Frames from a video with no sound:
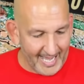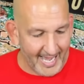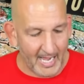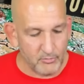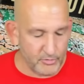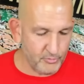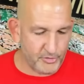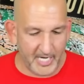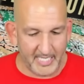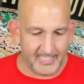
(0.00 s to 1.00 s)
how do
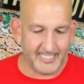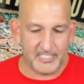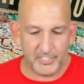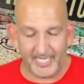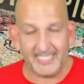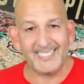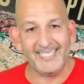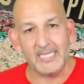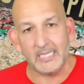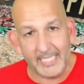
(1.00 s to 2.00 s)
Jaylen and
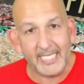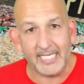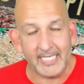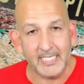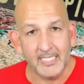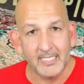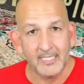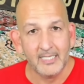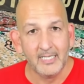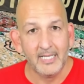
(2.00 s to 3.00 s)
Jayson lead
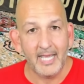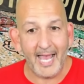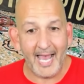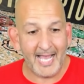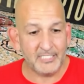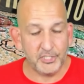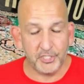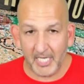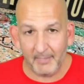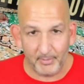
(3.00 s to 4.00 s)
as
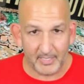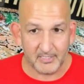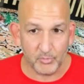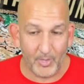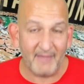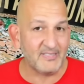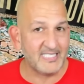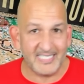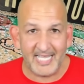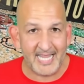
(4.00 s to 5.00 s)
champions? We haven't
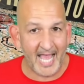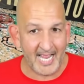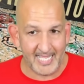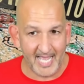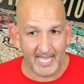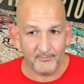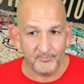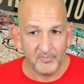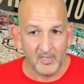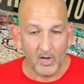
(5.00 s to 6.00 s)
seen that yet.
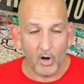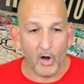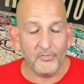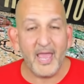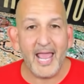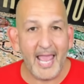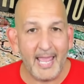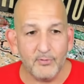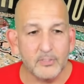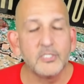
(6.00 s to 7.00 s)
Are they
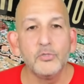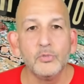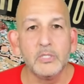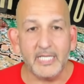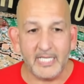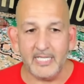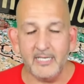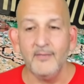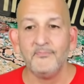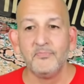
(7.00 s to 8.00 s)
able to
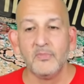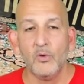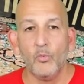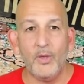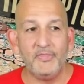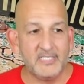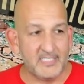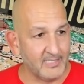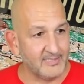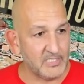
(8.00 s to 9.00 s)
lead when the
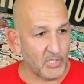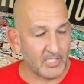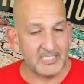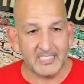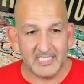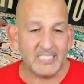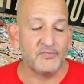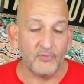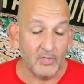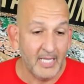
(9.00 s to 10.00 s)
Celtics are
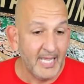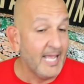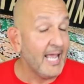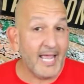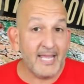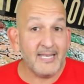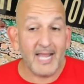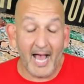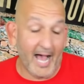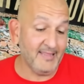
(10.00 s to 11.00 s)
successful? And
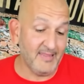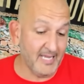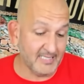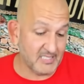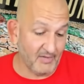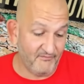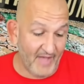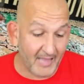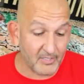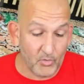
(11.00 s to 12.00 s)
I think it's a
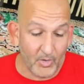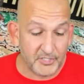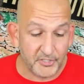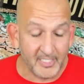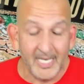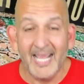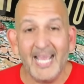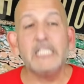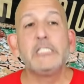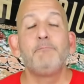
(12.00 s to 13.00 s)
valid question,
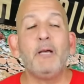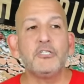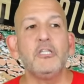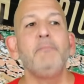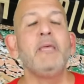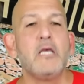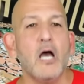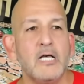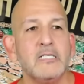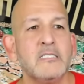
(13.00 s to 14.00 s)
especially
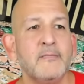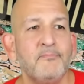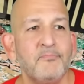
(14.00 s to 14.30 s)
because